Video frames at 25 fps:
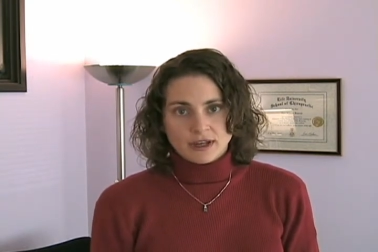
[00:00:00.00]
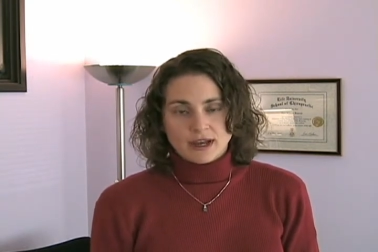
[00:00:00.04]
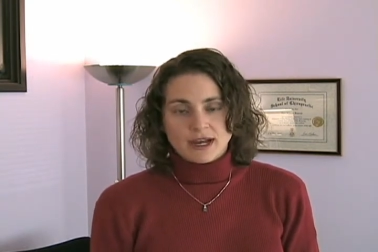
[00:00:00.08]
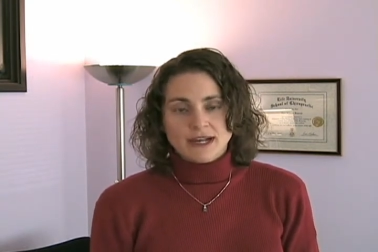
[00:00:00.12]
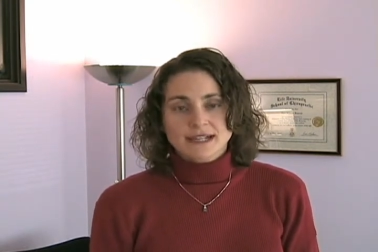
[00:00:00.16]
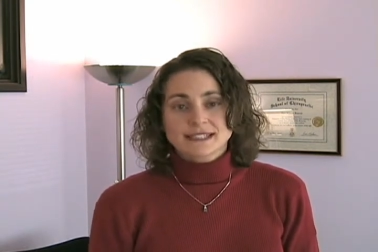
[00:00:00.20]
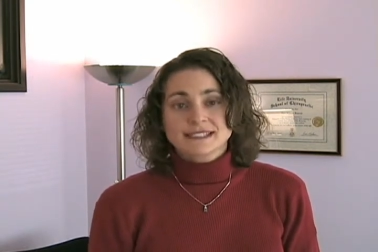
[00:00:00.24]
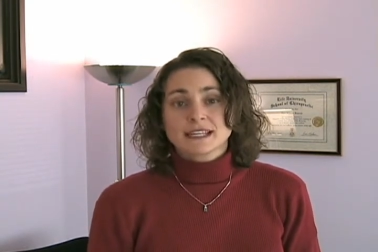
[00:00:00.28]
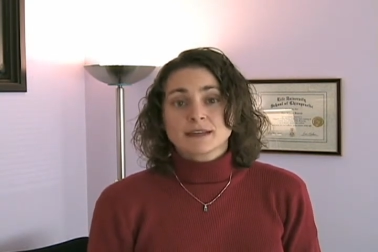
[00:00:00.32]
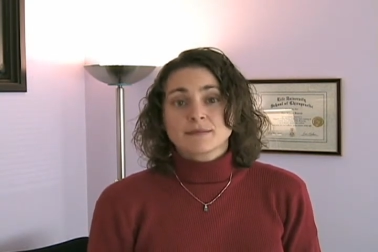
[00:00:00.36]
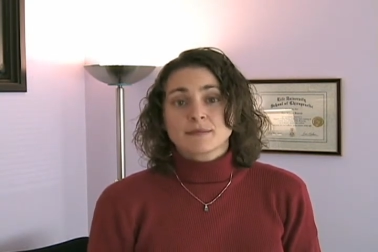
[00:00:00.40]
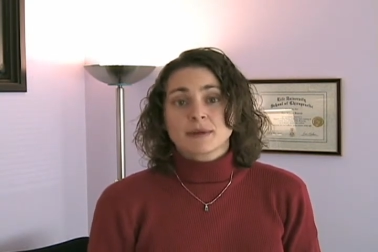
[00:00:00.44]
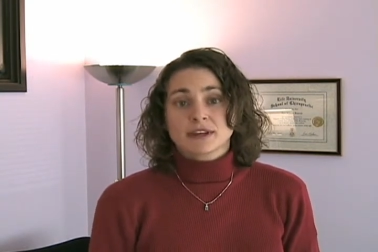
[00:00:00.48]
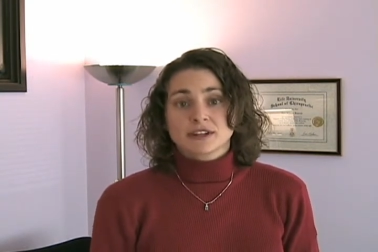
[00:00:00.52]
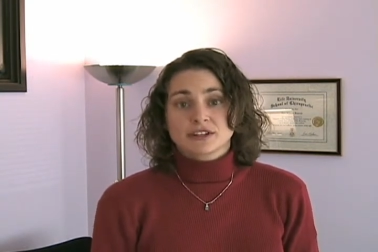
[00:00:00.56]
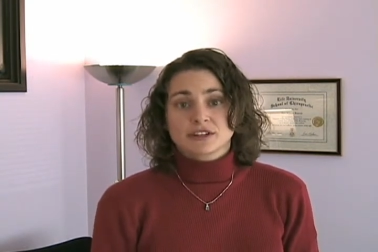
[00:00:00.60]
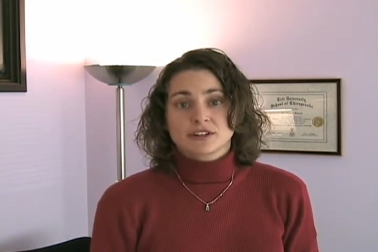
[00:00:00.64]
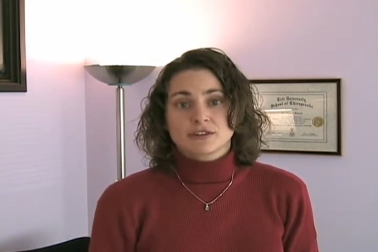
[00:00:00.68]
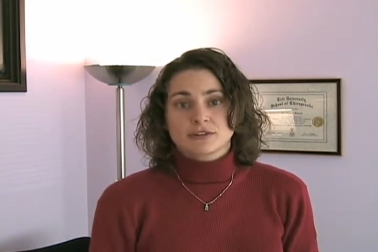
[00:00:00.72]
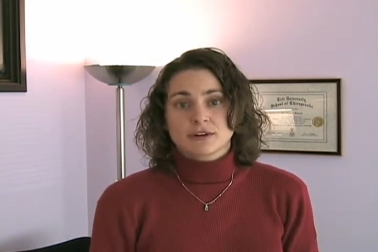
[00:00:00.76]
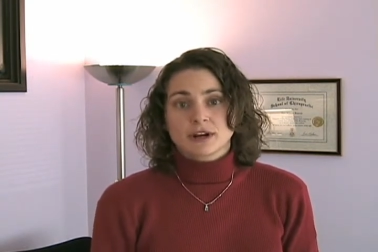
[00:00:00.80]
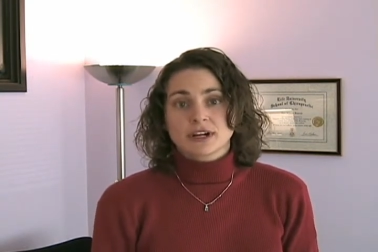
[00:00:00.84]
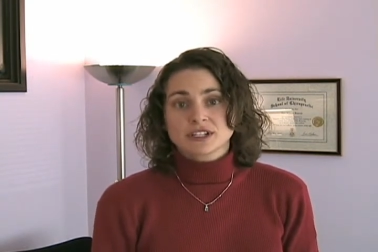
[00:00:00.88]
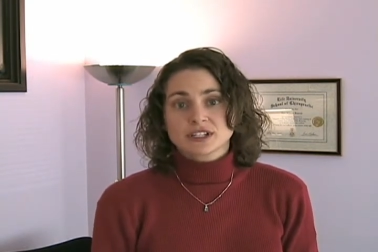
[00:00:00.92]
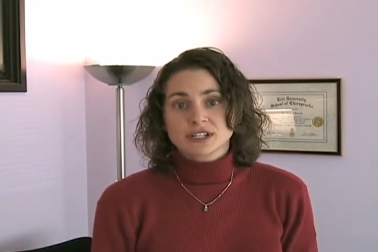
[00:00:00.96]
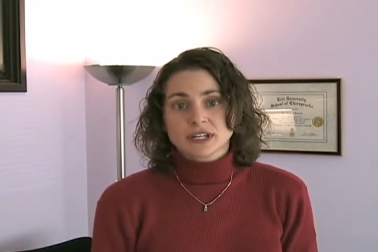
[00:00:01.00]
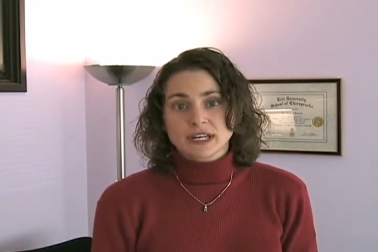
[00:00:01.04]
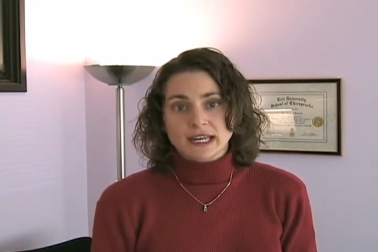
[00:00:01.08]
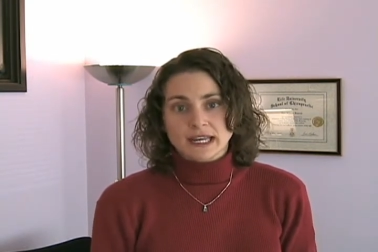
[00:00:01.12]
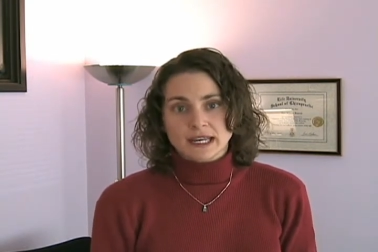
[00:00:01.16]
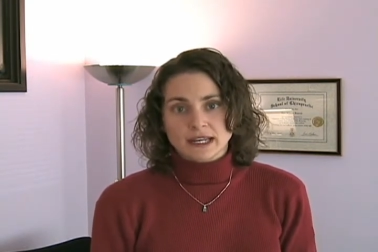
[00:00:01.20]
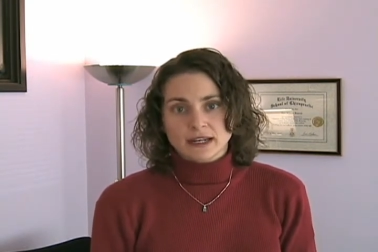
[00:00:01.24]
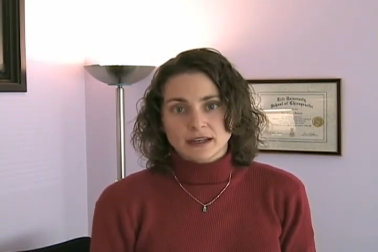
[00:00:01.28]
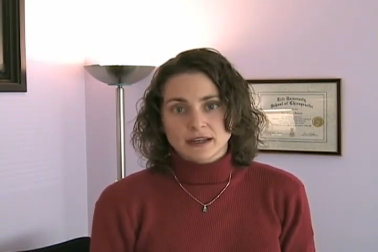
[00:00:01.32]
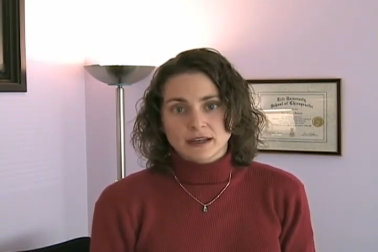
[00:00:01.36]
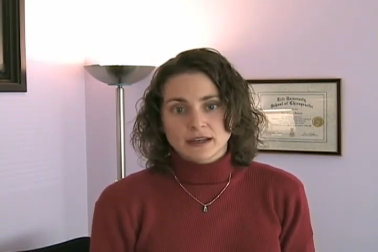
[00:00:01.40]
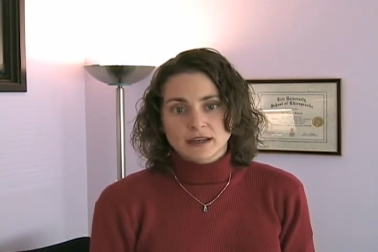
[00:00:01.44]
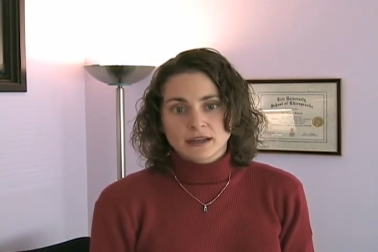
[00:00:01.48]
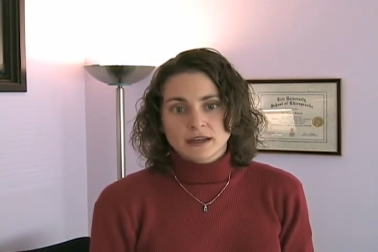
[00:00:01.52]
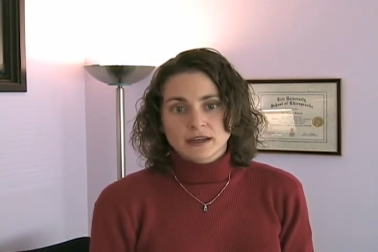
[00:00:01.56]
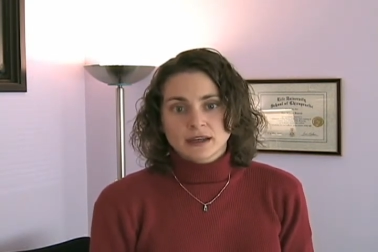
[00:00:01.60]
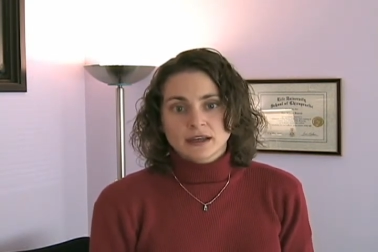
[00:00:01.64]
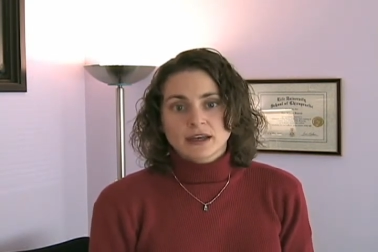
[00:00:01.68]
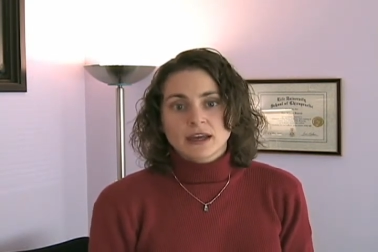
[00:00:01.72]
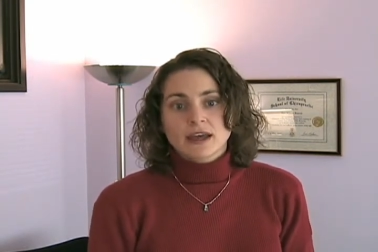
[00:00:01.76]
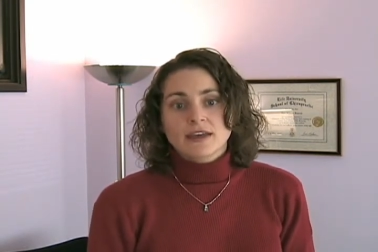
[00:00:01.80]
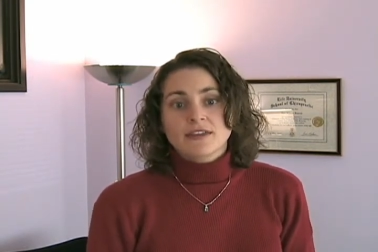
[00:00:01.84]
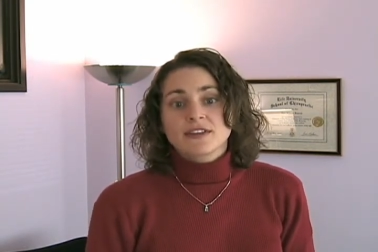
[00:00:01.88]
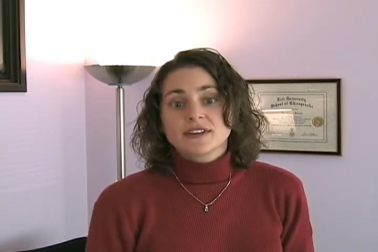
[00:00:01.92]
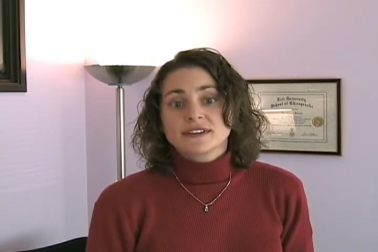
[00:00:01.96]
I said by stretching it.
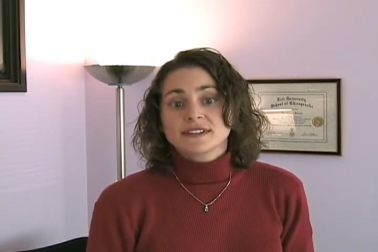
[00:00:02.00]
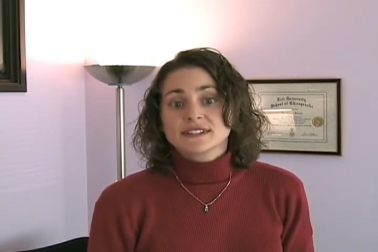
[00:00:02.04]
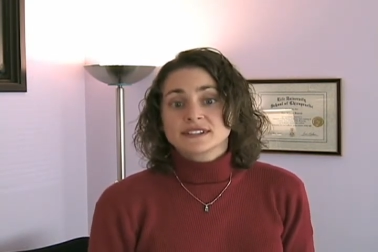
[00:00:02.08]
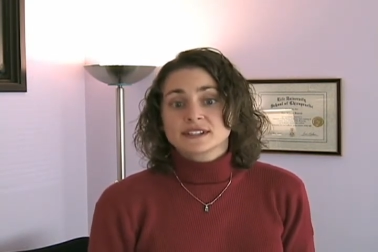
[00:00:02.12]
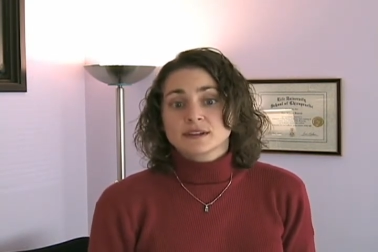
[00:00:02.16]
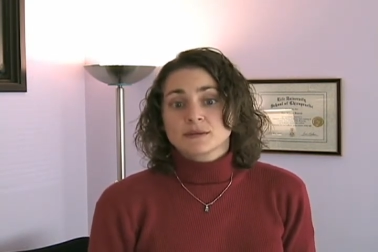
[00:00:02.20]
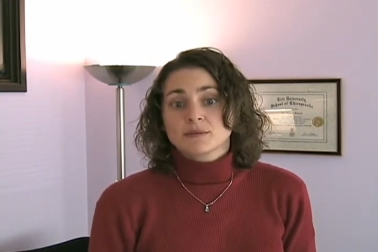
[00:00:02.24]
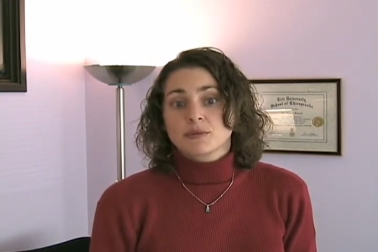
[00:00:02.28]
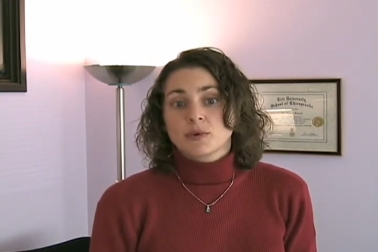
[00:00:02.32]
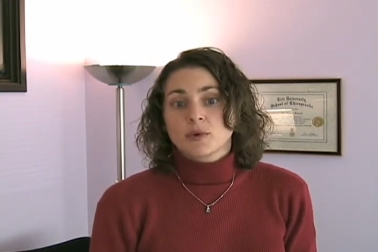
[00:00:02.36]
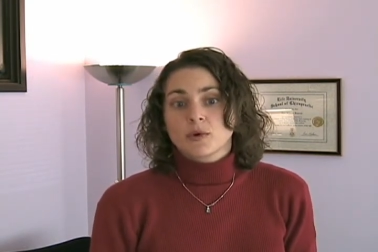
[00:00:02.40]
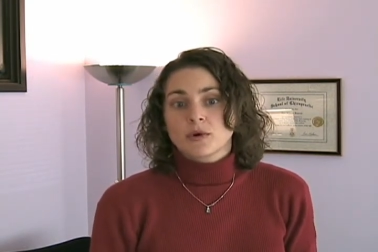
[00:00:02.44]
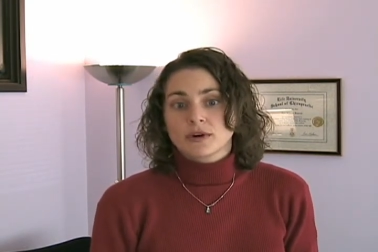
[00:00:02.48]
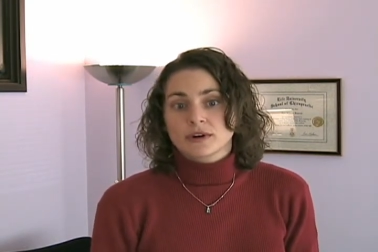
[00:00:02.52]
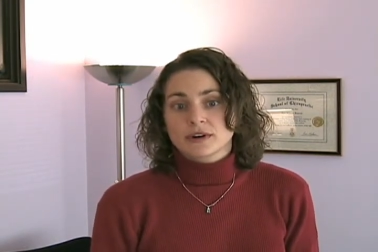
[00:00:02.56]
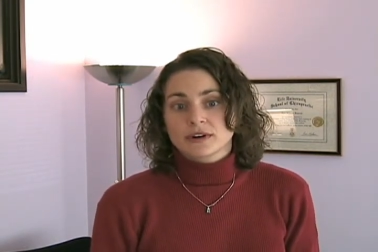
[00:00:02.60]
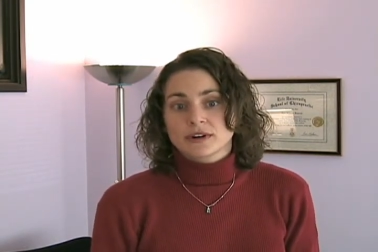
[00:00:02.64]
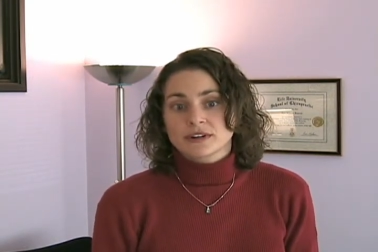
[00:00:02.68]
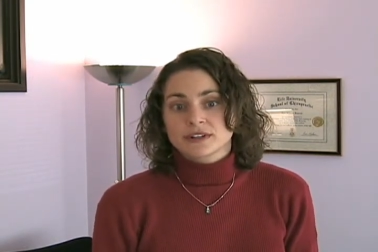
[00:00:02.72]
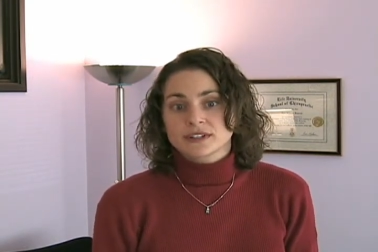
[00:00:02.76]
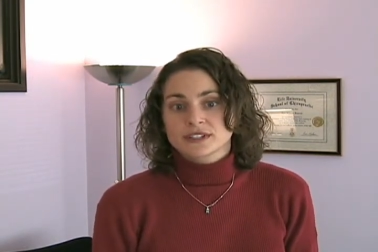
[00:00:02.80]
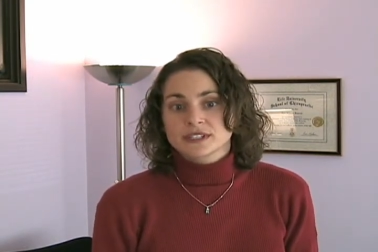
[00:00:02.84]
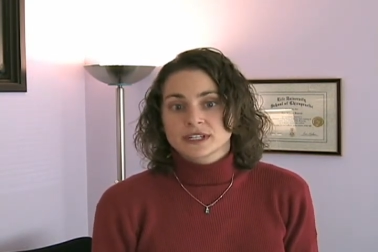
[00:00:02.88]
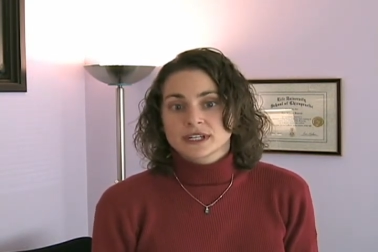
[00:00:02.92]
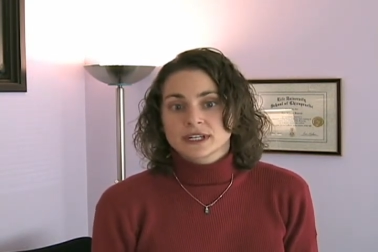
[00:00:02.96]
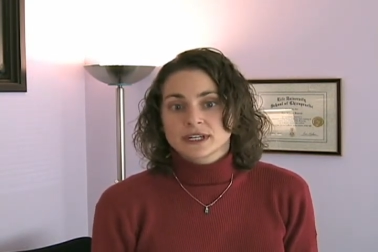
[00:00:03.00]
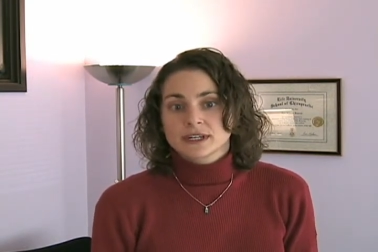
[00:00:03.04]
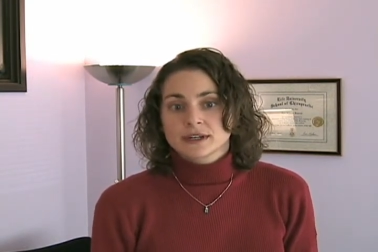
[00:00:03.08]
And this is important.